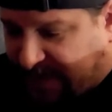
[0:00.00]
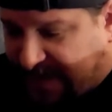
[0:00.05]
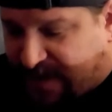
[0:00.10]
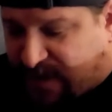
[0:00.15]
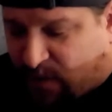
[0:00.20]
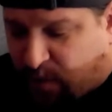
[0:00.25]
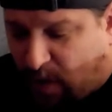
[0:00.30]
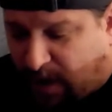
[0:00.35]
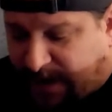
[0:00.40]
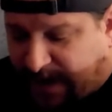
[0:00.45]

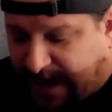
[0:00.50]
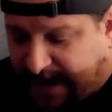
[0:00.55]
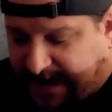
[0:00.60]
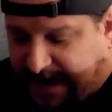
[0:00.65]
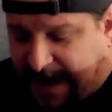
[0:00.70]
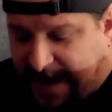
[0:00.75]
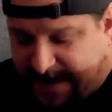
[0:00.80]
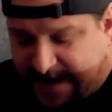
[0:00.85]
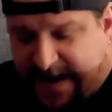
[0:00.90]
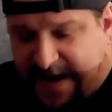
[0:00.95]
This one,
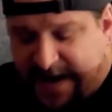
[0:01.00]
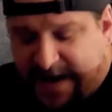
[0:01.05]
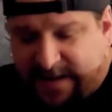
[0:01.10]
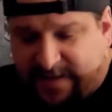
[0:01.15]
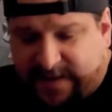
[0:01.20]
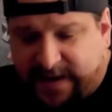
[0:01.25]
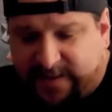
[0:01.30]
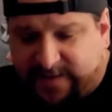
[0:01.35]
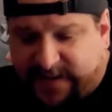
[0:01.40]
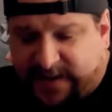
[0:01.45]
again, yeah,
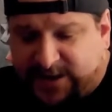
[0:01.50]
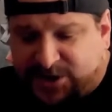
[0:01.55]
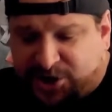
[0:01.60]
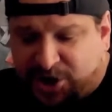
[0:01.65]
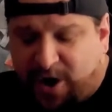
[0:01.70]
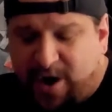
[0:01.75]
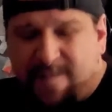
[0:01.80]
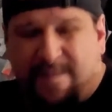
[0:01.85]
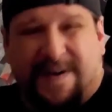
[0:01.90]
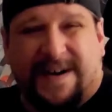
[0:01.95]
it did
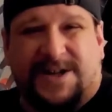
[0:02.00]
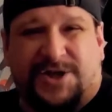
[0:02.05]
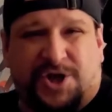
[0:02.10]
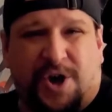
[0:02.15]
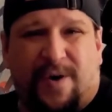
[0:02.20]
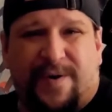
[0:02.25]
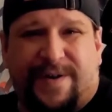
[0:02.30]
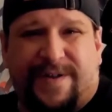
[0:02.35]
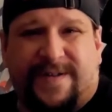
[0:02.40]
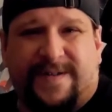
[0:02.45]
chart, but it
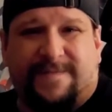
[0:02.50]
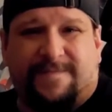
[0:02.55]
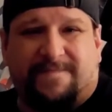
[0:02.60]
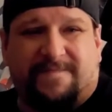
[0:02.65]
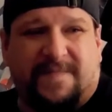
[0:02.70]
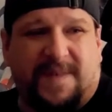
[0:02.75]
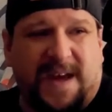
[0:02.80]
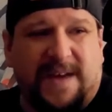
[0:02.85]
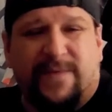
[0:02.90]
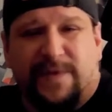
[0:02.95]
charted
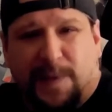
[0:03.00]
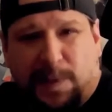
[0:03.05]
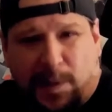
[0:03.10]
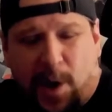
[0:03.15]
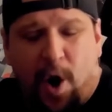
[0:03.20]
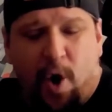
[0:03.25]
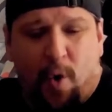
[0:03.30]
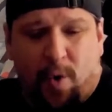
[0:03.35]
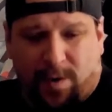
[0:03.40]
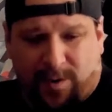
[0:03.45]
even
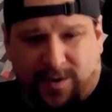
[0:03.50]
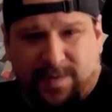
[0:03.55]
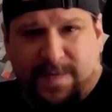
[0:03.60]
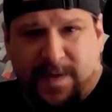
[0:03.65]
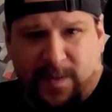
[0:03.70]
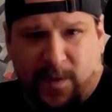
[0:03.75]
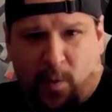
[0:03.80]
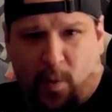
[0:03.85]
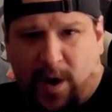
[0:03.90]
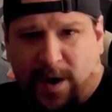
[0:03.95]
lower
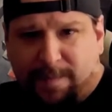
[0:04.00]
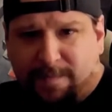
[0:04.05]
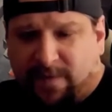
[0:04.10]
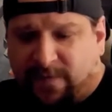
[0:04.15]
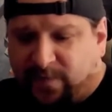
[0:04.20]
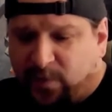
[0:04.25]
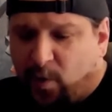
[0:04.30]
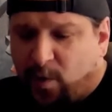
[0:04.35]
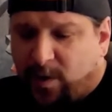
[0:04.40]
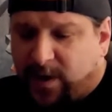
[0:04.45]
than the one
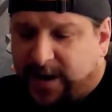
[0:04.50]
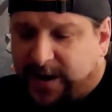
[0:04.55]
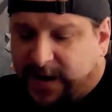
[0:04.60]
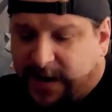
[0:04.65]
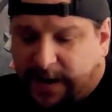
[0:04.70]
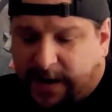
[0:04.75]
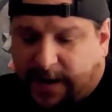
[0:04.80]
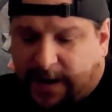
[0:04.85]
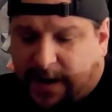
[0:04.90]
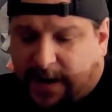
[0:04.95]
before it.